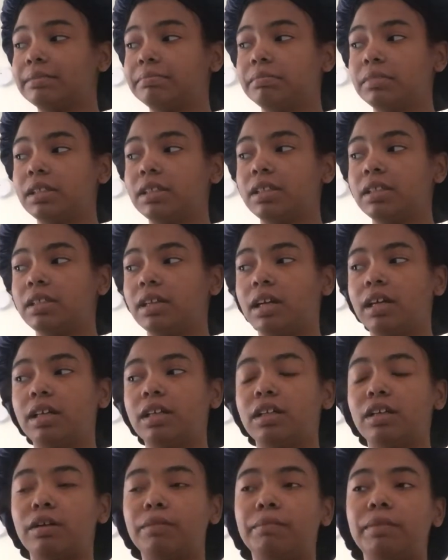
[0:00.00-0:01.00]
me, like
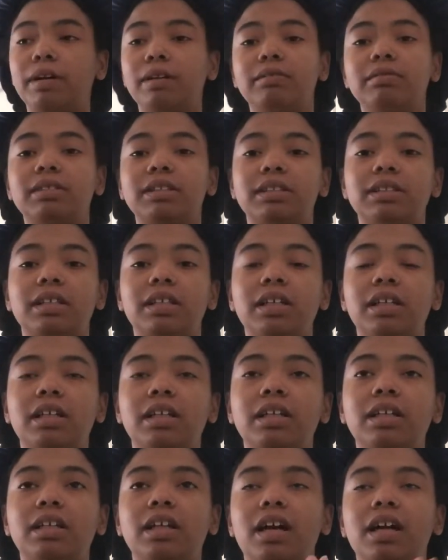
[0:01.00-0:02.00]
your breath
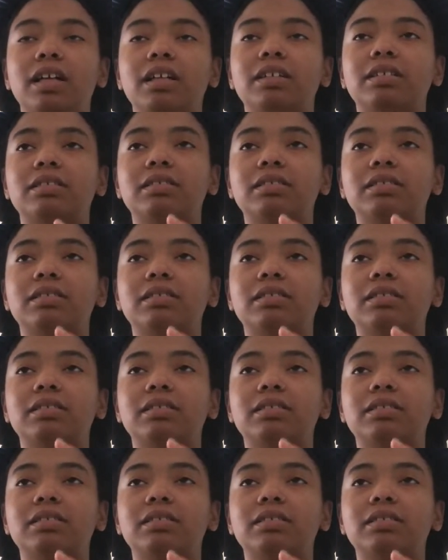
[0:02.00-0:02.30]
stink, like,